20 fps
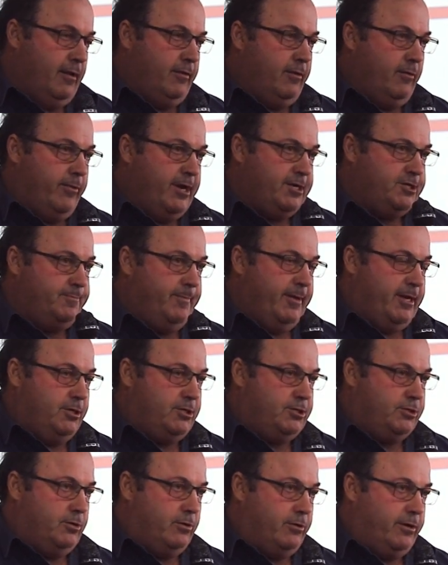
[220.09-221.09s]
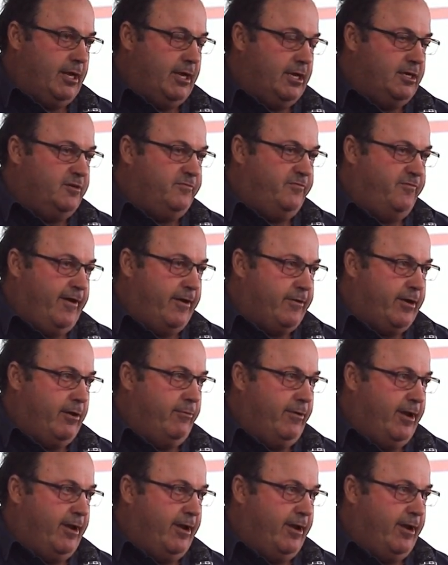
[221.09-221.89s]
The Westmead story is very